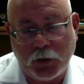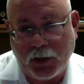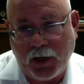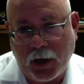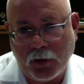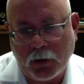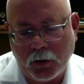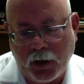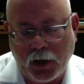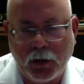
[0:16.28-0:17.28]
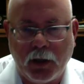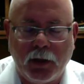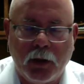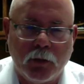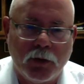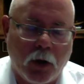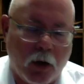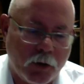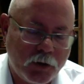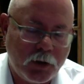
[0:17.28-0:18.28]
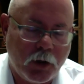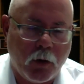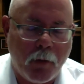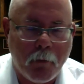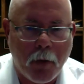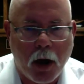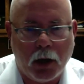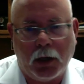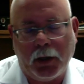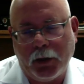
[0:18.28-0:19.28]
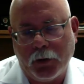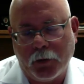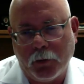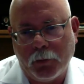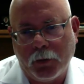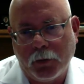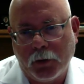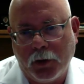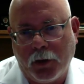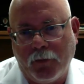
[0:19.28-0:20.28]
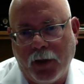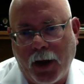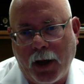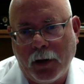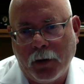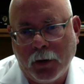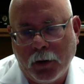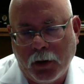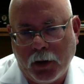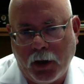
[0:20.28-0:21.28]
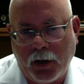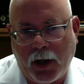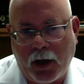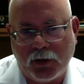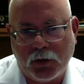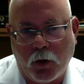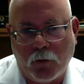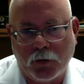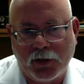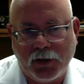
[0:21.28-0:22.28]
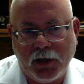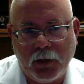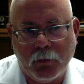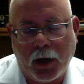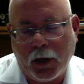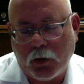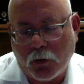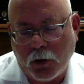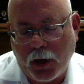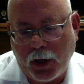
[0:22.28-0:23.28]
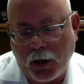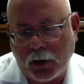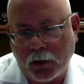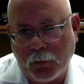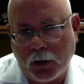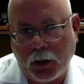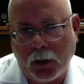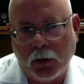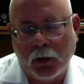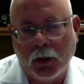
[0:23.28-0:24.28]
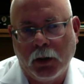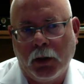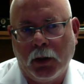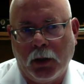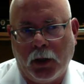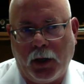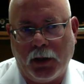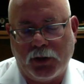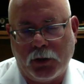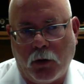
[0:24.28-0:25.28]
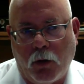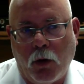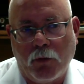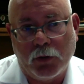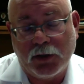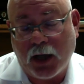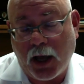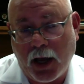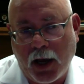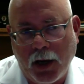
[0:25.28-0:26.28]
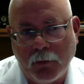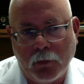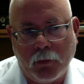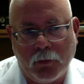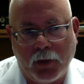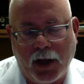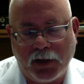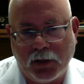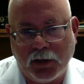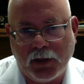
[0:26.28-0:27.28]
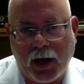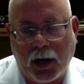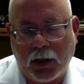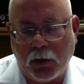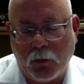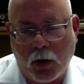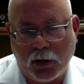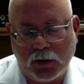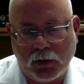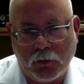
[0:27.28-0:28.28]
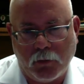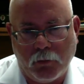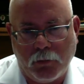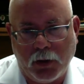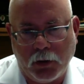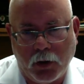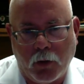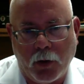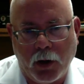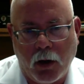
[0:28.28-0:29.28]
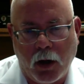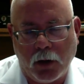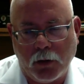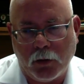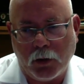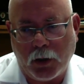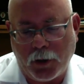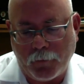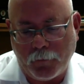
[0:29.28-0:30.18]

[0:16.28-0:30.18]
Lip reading: put together. And then there was also a modeling group of that. And that's overseen by a coordinating committee. And so over time, that's exactly what's been going on.